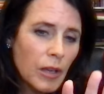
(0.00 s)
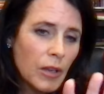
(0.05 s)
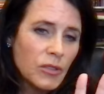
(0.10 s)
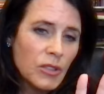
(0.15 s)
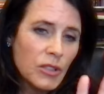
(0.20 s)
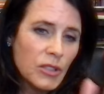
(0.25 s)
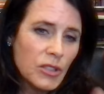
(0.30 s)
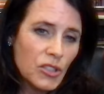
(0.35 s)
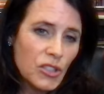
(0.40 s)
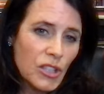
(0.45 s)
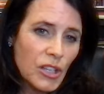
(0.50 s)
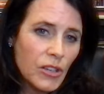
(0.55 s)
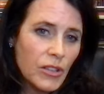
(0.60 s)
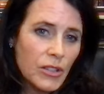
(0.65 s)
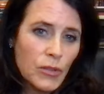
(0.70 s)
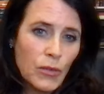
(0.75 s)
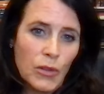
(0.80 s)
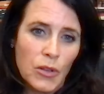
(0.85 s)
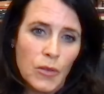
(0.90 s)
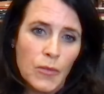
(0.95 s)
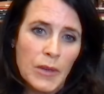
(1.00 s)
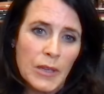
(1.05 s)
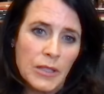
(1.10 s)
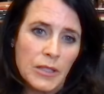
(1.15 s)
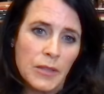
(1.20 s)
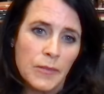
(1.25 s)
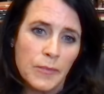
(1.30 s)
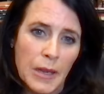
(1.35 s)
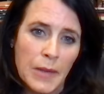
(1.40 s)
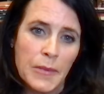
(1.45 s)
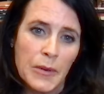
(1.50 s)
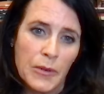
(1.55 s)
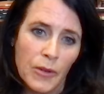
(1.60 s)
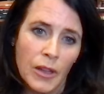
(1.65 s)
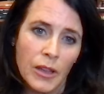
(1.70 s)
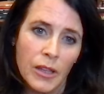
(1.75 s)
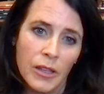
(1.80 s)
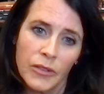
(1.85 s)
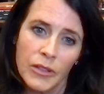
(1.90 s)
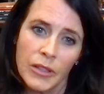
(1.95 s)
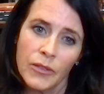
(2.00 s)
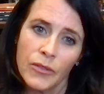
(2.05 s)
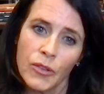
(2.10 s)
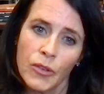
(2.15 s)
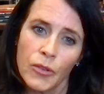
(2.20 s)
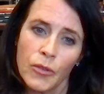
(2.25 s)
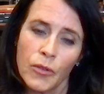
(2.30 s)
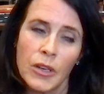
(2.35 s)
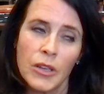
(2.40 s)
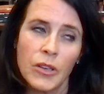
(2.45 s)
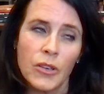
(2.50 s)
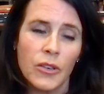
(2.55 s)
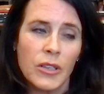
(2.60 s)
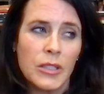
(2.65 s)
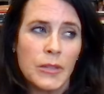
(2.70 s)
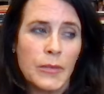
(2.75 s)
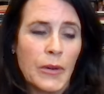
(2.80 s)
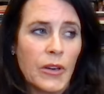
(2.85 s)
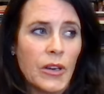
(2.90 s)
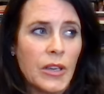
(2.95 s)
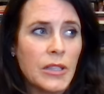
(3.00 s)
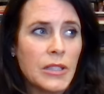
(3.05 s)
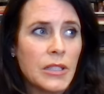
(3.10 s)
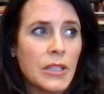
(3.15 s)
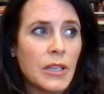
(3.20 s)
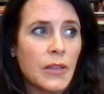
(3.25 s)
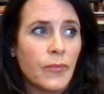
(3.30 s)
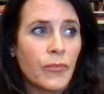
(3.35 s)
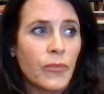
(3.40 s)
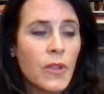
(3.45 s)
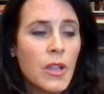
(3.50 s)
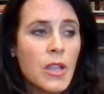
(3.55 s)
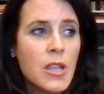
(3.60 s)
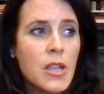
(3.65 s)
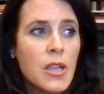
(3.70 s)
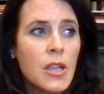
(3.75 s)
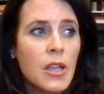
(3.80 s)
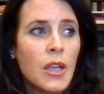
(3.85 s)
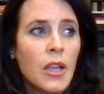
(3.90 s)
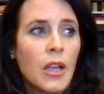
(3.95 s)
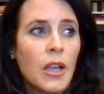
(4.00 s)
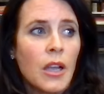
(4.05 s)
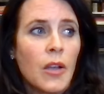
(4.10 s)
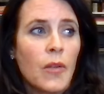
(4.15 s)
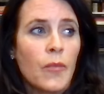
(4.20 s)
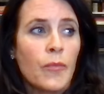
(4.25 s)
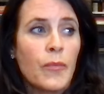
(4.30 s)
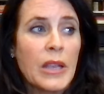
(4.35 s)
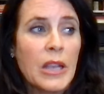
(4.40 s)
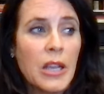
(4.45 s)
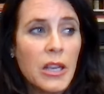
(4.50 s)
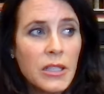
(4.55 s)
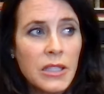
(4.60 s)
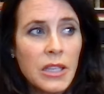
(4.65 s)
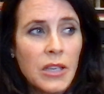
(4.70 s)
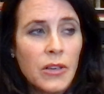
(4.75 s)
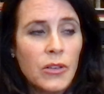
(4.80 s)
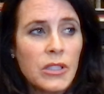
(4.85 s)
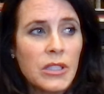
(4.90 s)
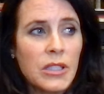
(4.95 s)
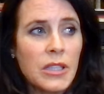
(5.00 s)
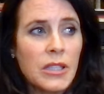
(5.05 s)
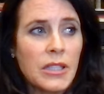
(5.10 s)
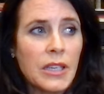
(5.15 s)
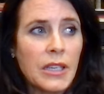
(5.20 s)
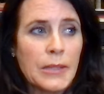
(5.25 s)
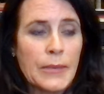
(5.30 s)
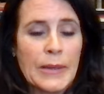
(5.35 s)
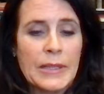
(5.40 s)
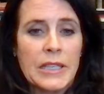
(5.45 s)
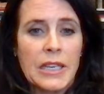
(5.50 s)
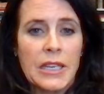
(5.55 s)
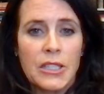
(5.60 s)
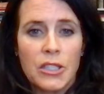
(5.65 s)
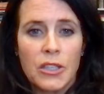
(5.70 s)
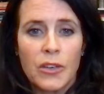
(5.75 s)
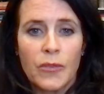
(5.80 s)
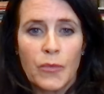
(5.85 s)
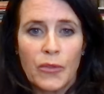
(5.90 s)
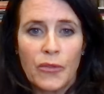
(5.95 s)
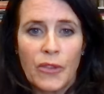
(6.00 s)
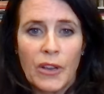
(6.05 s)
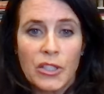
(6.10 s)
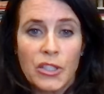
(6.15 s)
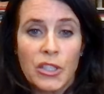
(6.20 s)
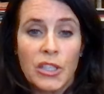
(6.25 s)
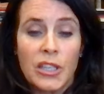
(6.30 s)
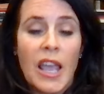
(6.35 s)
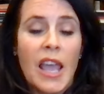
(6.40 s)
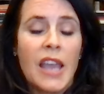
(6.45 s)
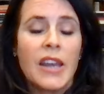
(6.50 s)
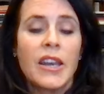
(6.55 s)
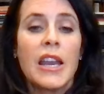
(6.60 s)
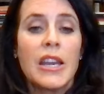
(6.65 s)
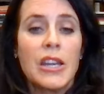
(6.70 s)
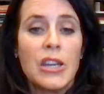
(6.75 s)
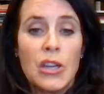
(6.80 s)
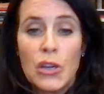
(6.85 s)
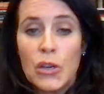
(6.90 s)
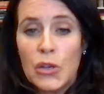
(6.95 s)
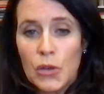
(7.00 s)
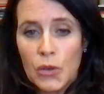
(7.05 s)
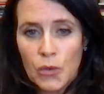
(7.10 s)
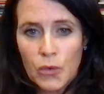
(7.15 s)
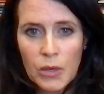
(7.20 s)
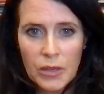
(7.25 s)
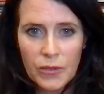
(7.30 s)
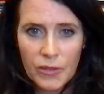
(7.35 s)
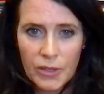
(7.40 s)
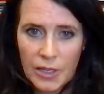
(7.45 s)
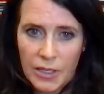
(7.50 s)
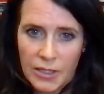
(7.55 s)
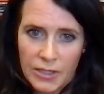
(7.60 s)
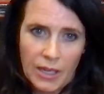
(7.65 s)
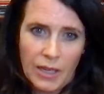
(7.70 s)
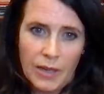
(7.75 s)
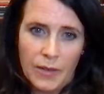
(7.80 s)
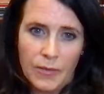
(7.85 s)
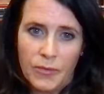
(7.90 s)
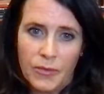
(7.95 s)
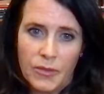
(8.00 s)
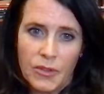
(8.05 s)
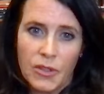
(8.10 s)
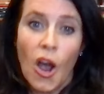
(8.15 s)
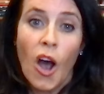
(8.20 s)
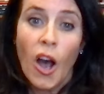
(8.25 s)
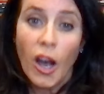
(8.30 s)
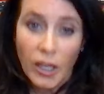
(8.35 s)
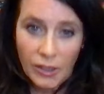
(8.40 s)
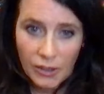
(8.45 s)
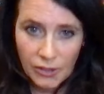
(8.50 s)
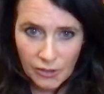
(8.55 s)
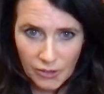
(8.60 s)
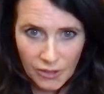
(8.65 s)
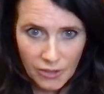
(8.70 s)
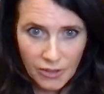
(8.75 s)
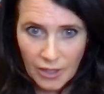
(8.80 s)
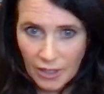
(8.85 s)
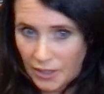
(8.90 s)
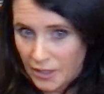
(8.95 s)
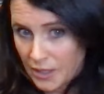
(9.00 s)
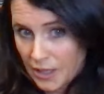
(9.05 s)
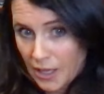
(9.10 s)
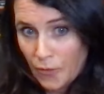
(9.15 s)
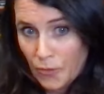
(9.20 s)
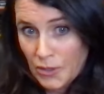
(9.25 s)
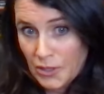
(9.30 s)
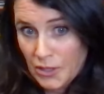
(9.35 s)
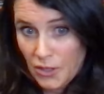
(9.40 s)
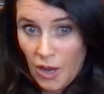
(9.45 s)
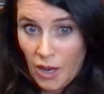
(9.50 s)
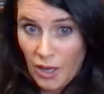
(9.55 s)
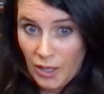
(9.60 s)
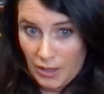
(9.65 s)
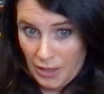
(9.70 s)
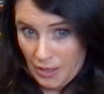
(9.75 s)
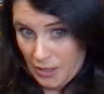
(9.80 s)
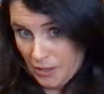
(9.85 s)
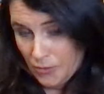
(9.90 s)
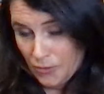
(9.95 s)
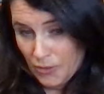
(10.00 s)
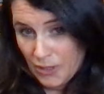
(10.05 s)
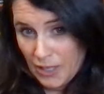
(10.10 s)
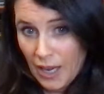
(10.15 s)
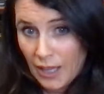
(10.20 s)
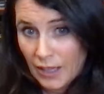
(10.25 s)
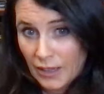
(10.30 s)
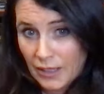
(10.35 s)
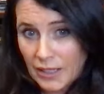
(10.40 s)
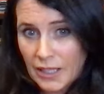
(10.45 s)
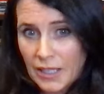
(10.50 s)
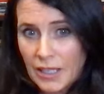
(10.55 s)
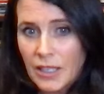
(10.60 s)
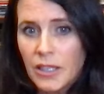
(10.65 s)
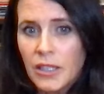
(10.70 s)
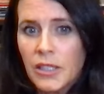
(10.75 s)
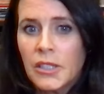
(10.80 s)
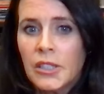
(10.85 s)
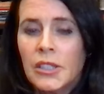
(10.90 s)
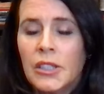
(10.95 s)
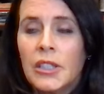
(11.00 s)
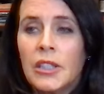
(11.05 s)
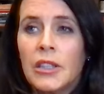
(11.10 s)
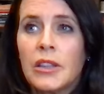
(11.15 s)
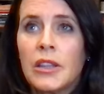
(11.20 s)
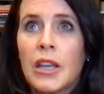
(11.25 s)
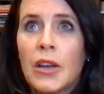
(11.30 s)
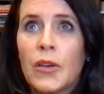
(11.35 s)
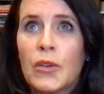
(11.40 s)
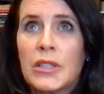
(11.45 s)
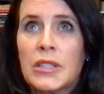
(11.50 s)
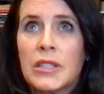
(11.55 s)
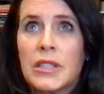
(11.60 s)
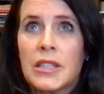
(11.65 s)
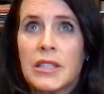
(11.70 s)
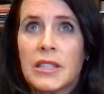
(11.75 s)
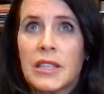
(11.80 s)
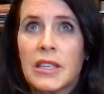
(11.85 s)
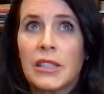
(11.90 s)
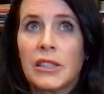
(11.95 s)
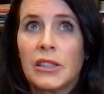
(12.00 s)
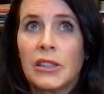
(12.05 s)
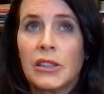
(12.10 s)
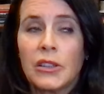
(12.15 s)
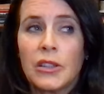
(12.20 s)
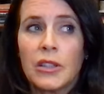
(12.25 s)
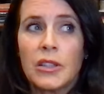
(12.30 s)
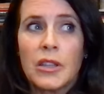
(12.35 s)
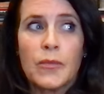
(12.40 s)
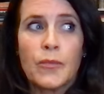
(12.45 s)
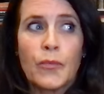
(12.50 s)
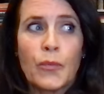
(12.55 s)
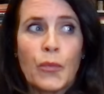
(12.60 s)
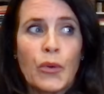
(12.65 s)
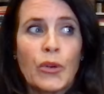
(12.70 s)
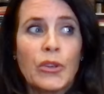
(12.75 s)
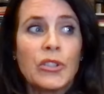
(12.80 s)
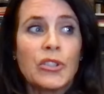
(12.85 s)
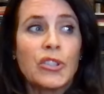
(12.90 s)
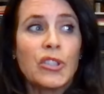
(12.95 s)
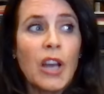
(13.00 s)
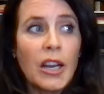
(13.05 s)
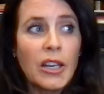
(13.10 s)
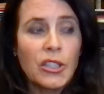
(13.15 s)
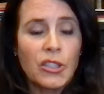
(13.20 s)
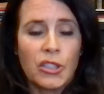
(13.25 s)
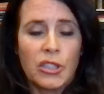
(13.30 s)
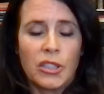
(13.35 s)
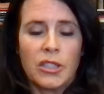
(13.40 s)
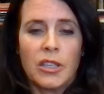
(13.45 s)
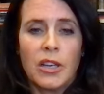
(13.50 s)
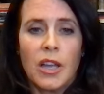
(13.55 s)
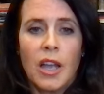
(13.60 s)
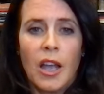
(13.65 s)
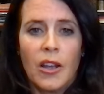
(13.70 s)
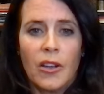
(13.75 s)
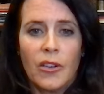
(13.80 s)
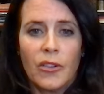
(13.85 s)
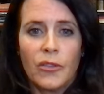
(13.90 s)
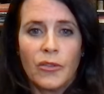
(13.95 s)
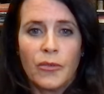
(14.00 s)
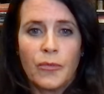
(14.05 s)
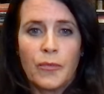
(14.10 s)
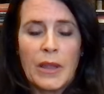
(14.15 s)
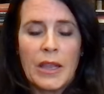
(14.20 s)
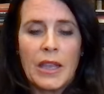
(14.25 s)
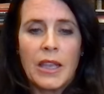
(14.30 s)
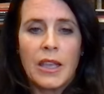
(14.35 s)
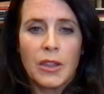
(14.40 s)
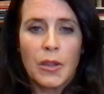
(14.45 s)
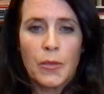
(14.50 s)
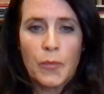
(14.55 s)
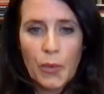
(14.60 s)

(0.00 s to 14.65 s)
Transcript: I'll just share this with you because it may be relevant for what you're experiencing. Because there was this expectation of perfection, and I knew even as a toddler that that was not the reality, there was this projection of being the